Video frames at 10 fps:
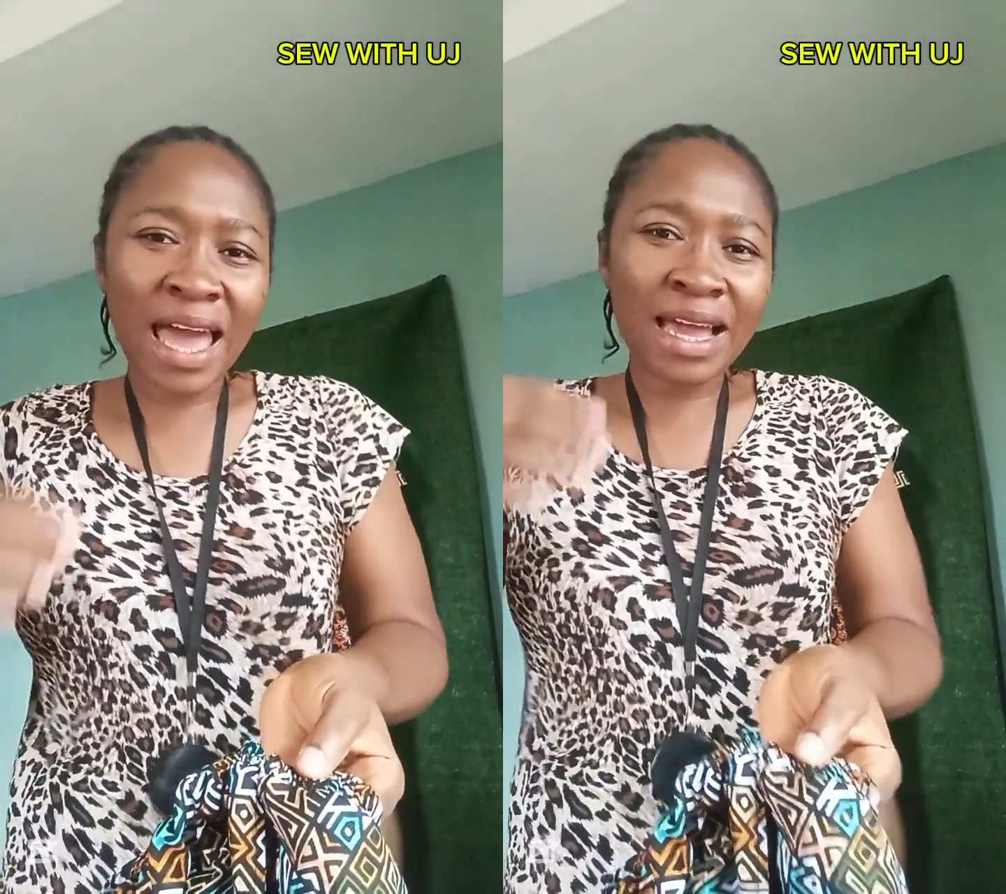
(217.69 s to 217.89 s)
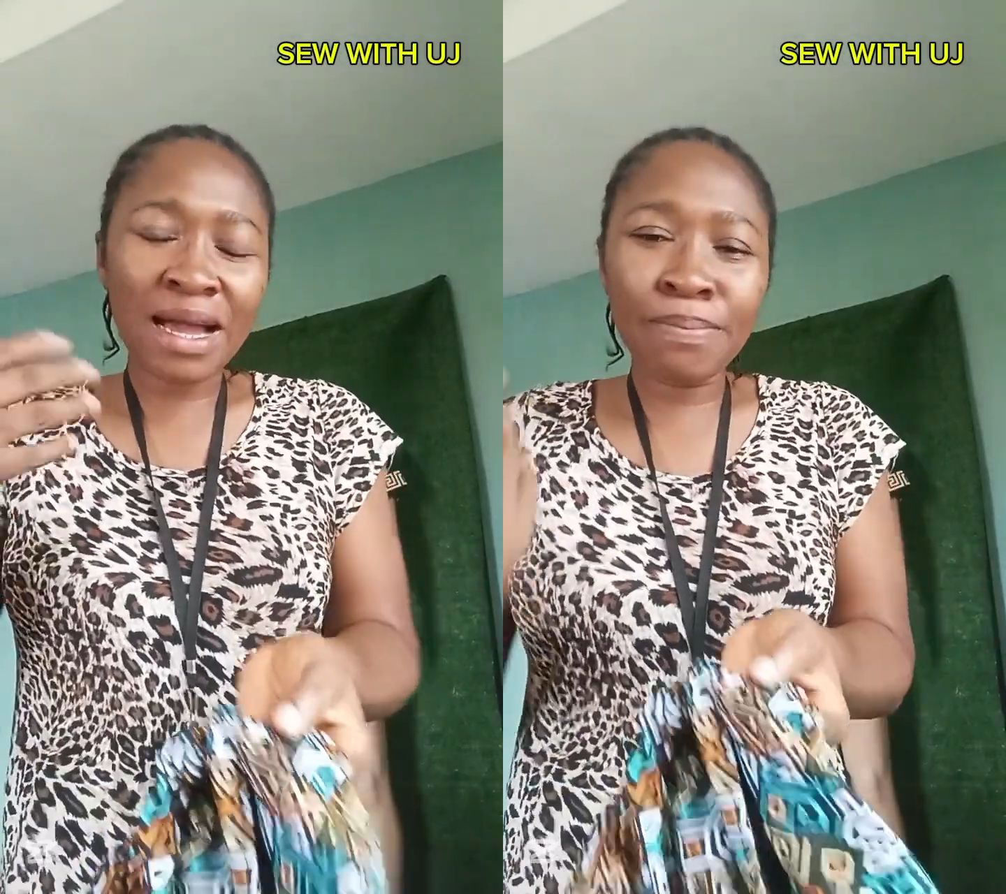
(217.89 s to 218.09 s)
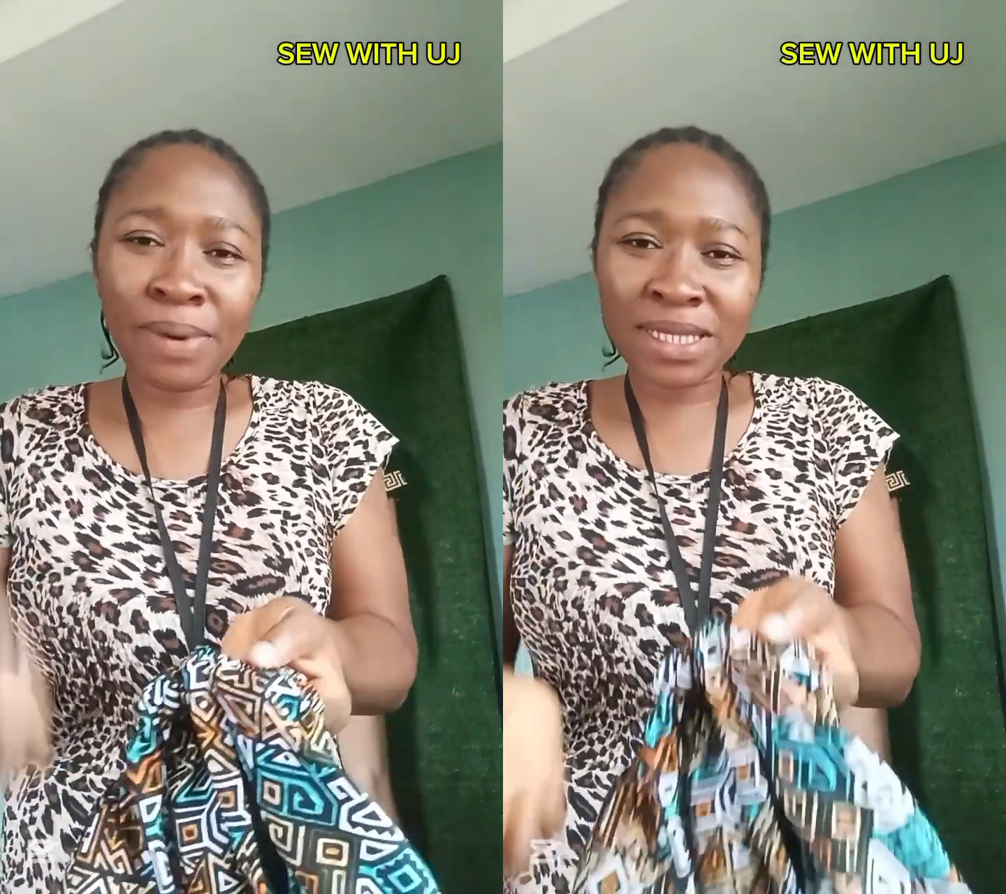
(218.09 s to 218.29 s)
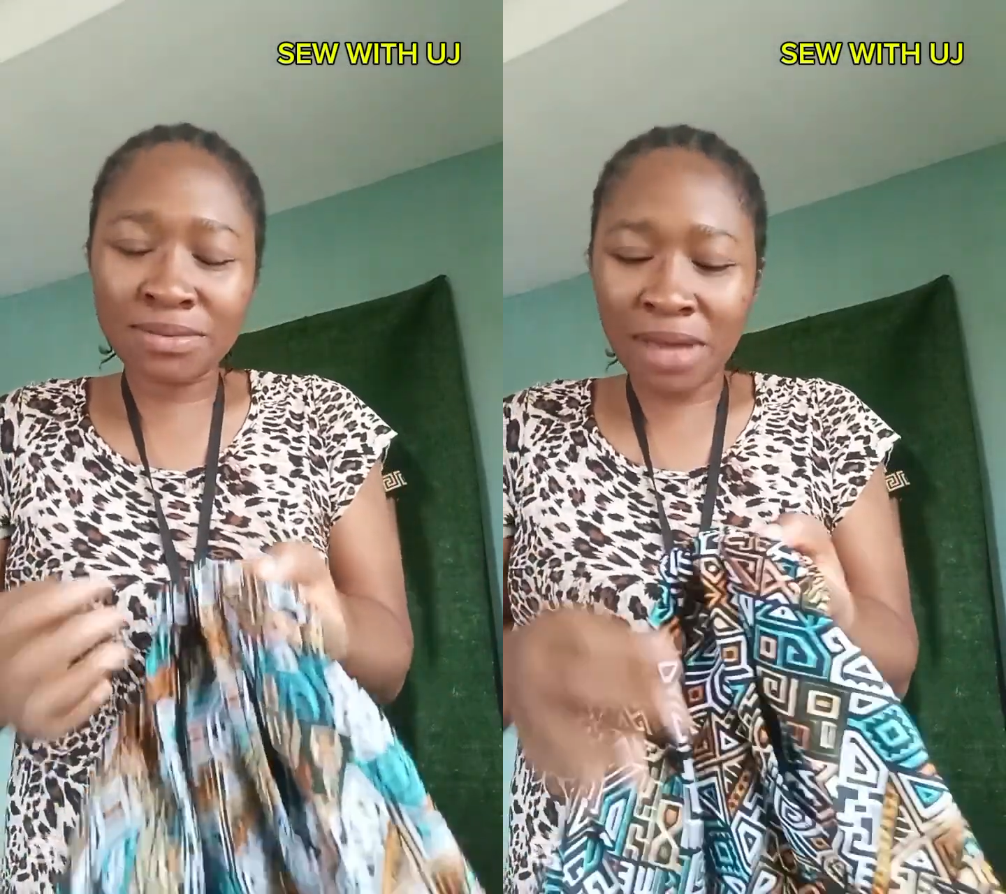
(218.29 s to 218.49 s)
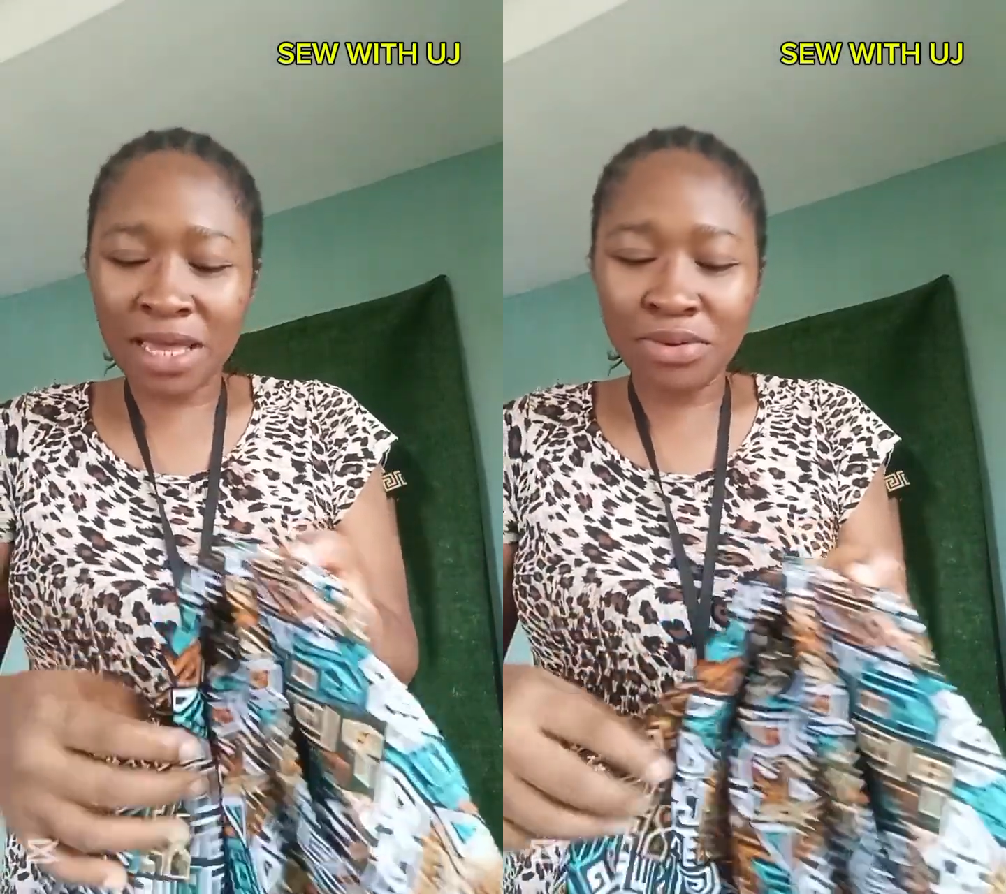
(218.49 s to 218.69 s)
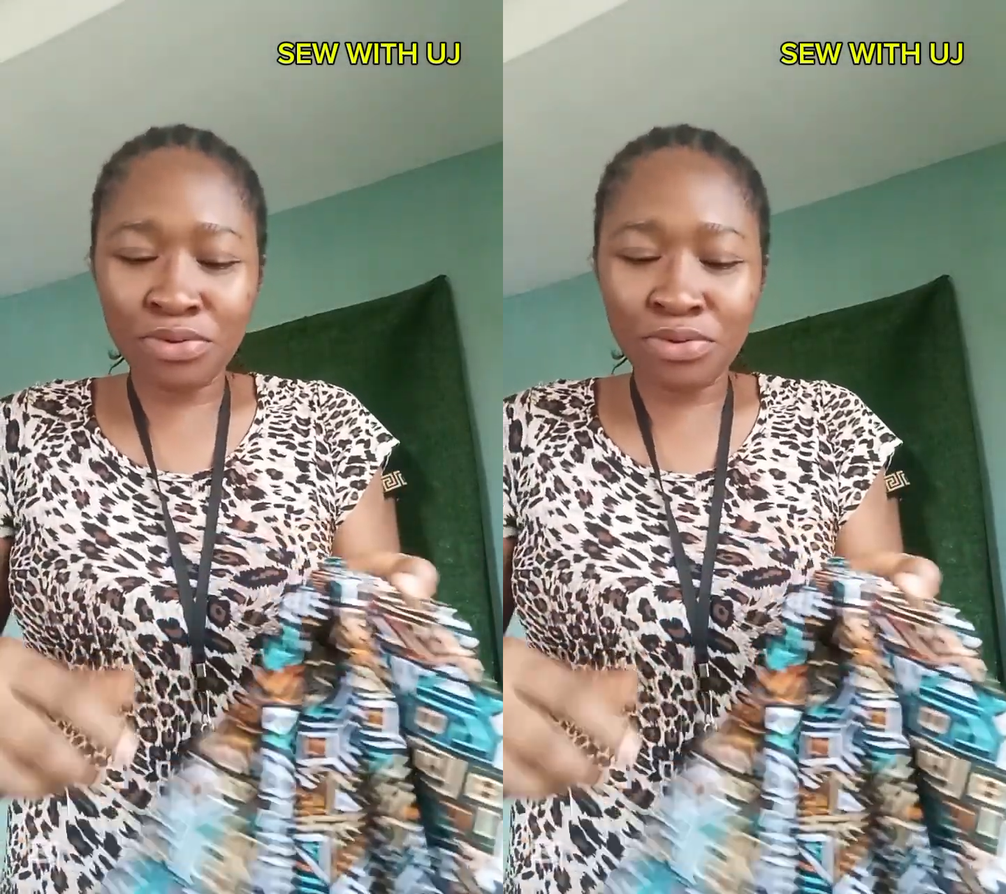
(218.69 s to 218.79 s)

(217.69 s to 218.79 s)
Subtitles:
I can't pass my